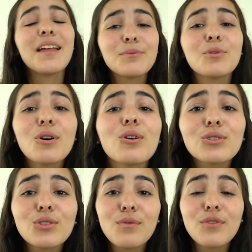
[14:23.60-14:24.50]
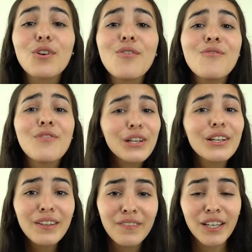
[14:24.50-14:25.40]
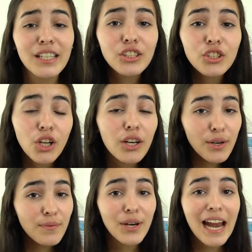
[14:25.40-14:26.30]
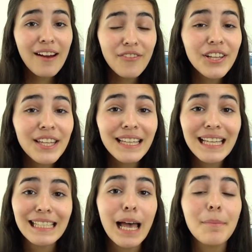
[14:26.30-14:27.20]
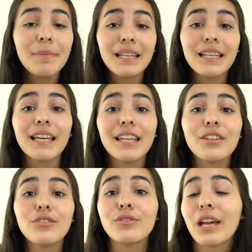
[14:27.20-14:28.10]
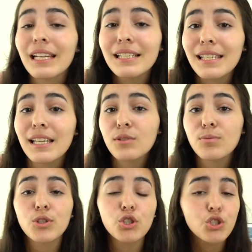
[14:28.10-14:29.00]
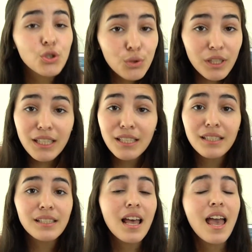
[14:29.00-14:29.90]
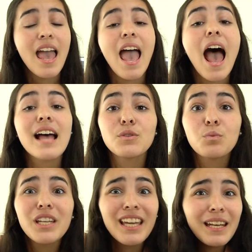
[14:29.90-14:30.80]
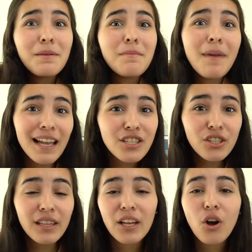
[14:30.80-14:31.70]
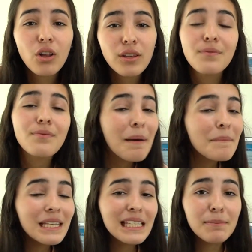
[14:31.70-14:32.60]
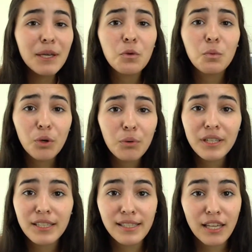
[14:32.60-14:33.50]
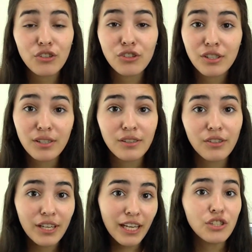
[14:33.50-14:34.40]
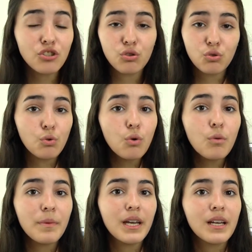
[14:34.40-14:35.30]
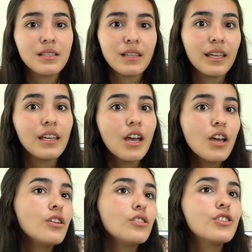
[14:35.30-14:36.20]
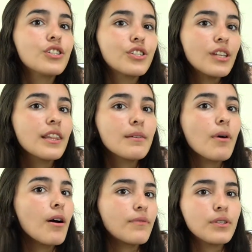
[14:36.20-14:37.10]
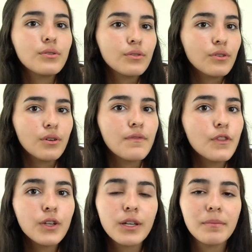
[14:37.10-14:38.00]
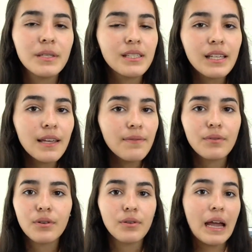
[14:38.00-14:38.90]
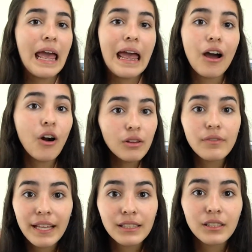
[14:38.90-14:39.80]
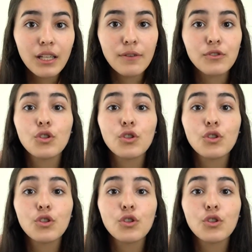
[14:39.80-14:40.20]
And we also feel very, very sorry for everything that's happening in the United States with the shootings. And we can imagine like all the families being worried to send their kids to school, because like you just send them off and you don't know if they're gonna be safe or all of that stuff.